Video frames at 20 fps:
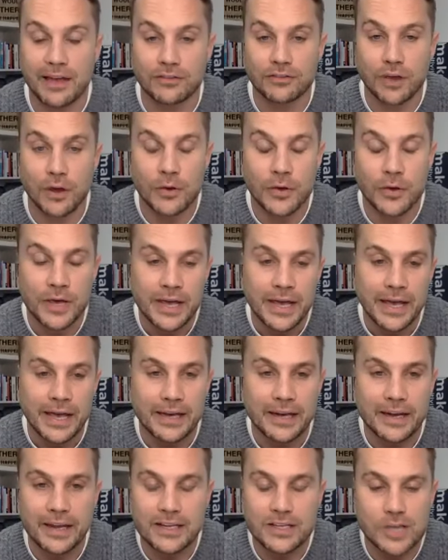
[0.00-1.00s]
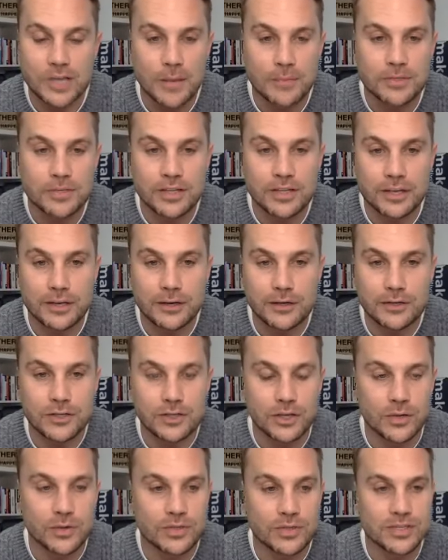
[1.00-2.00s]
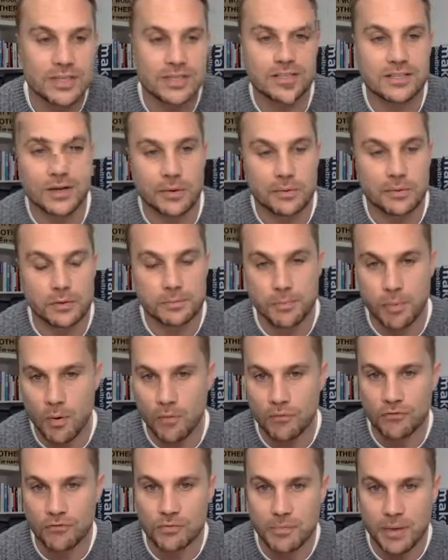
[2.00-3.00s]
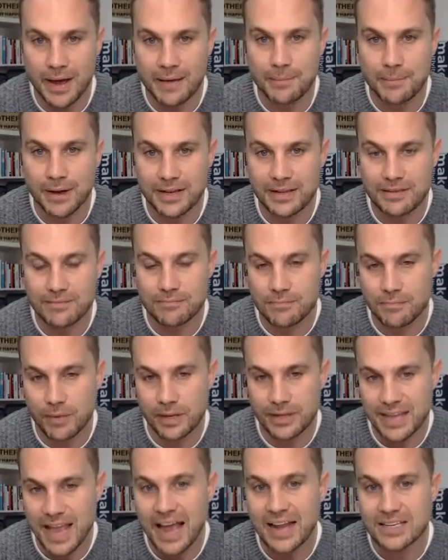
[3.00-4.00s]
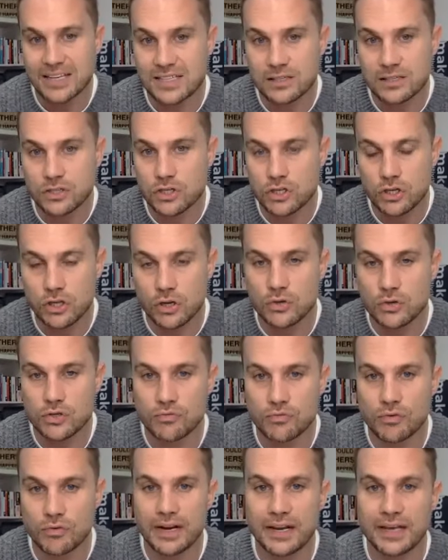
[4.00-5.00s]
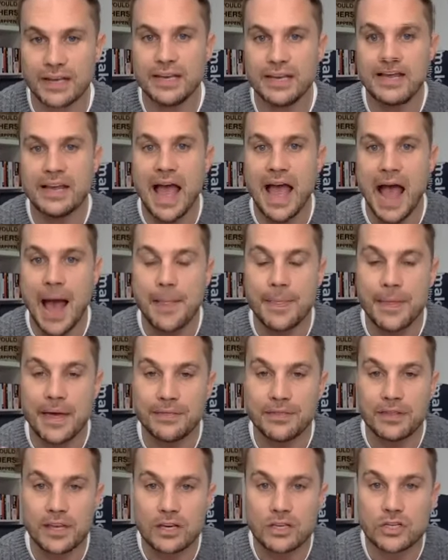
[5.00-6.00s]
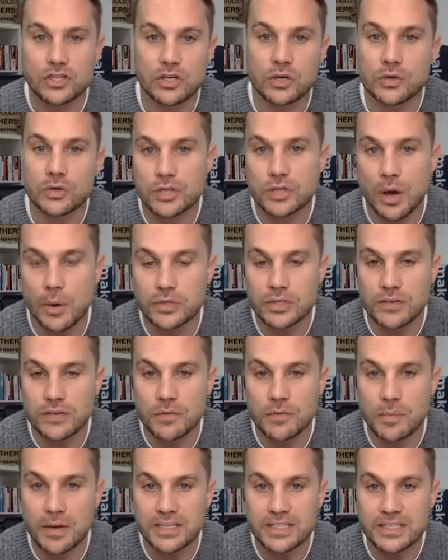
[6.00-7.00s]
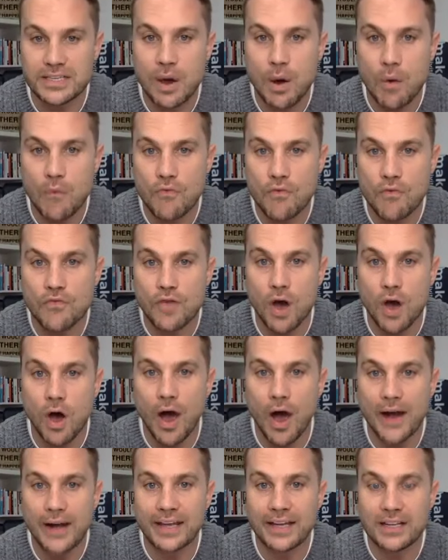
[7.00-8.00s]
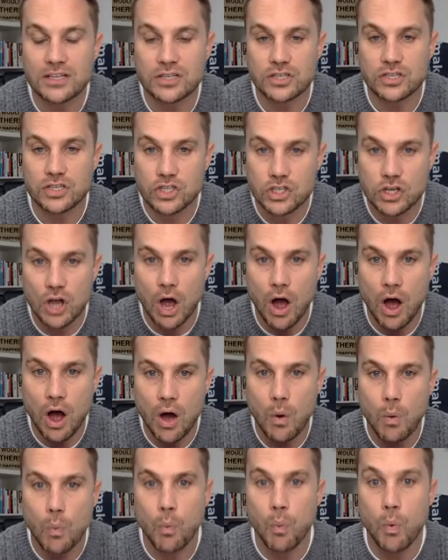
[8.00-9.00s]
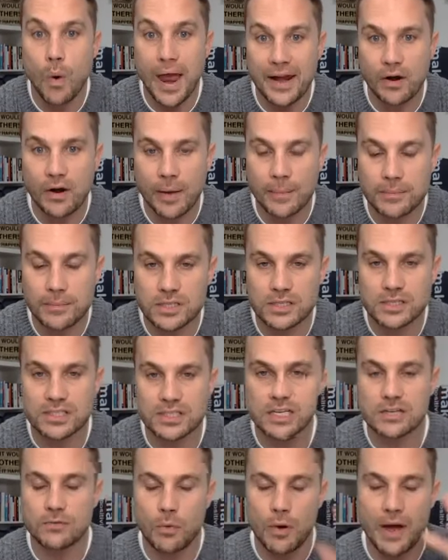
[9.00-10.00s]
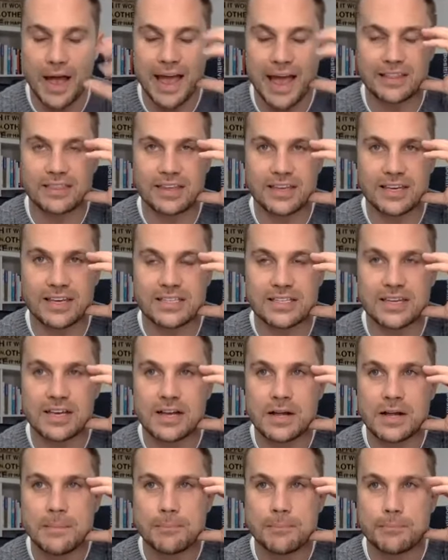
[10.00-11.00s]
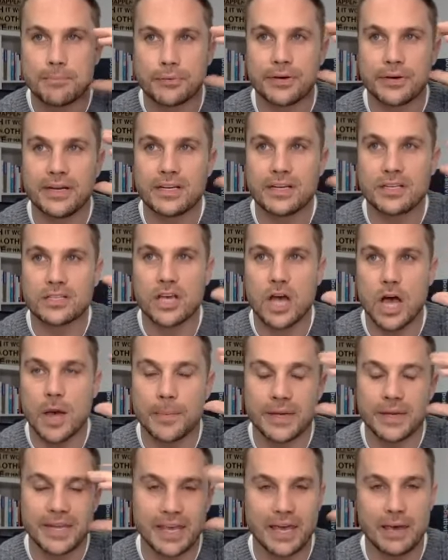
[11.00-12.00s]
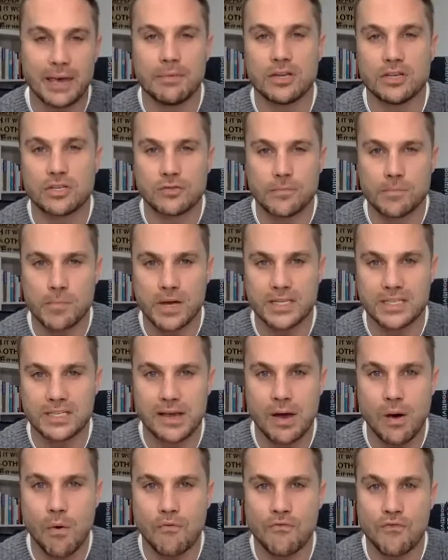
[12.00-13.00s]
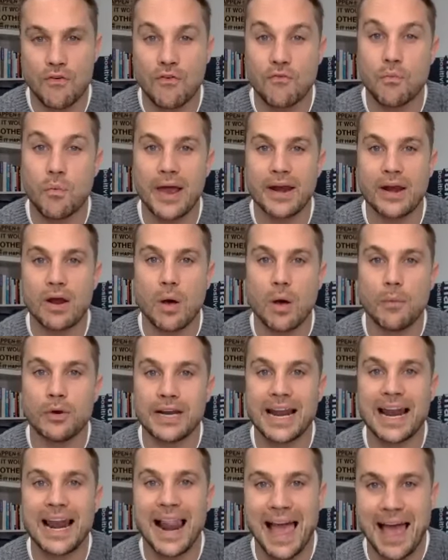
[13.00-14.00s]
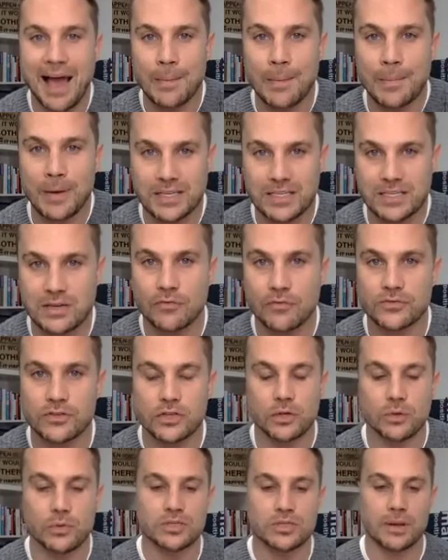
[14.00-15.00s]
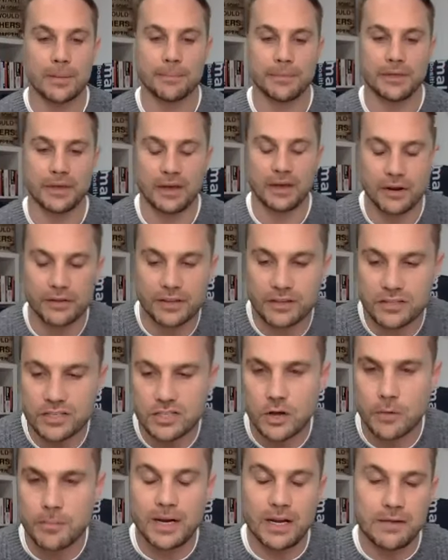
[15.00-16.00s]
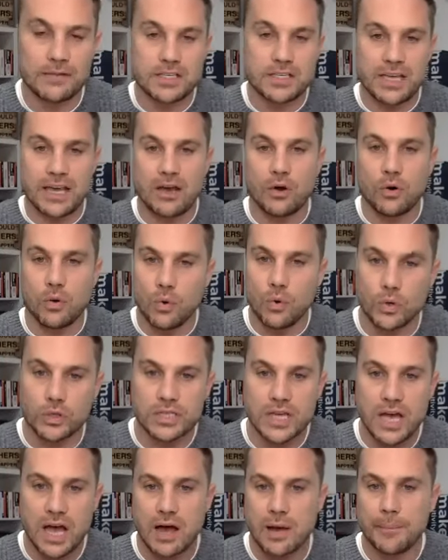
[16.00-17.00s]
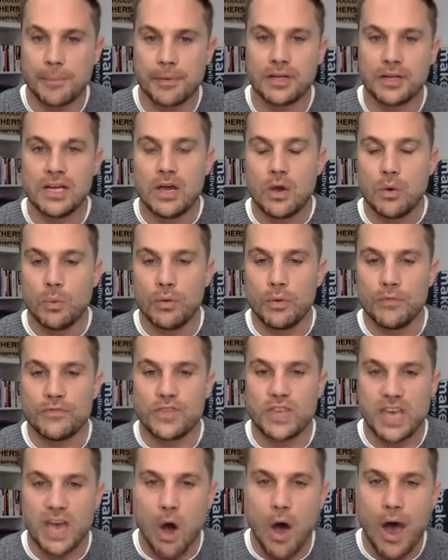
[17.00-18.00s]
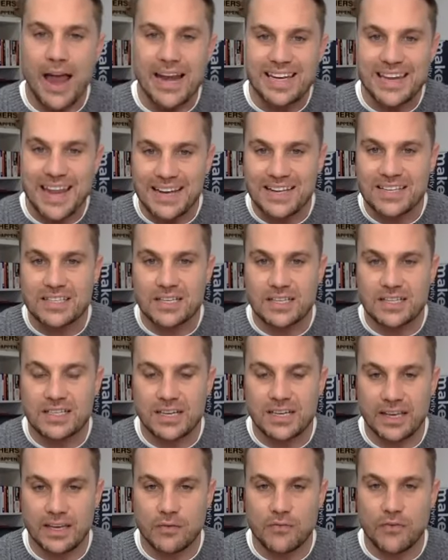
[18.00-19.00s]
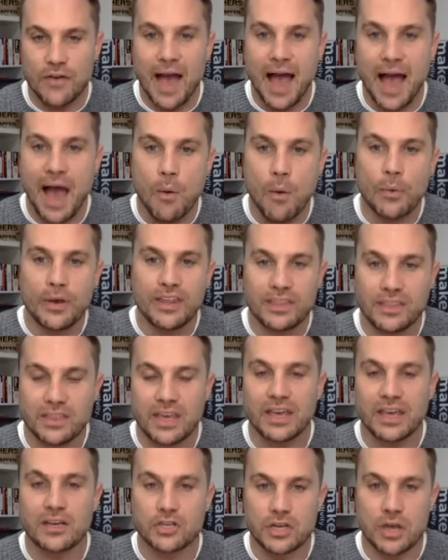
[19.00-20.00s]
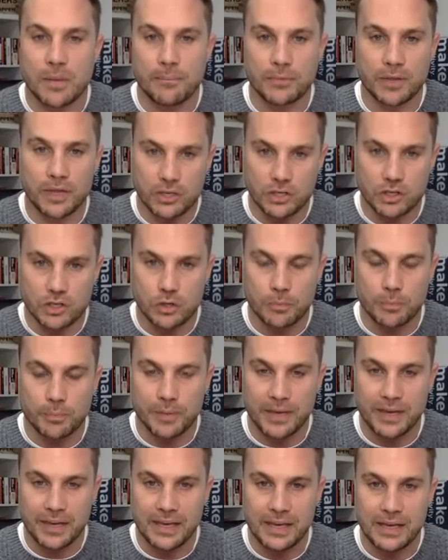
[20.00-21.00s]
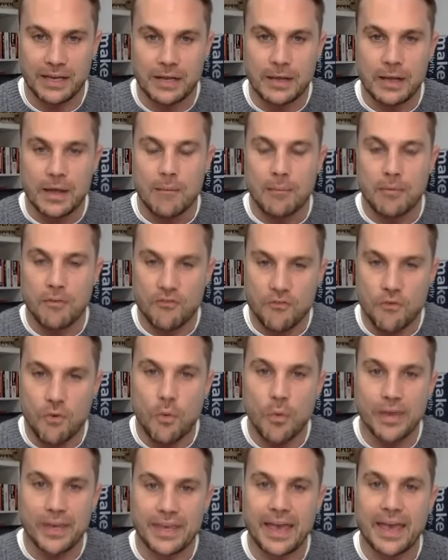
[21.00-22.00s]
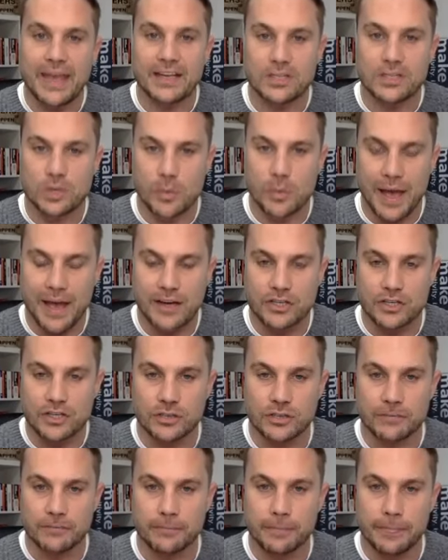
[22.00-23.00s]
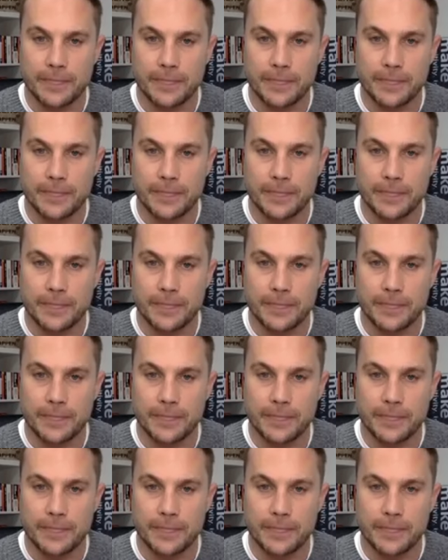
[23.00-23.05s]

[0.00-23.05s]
So in terms of the excuses, so it was born from my dad's excuse really, and then the excuse that I was giving myself of that I need to start when I'm successful. I had this predetermined image of myself of when I would allow myself to do something. And I think so many of us get caught up with the identity of how we think something should be before we get into action.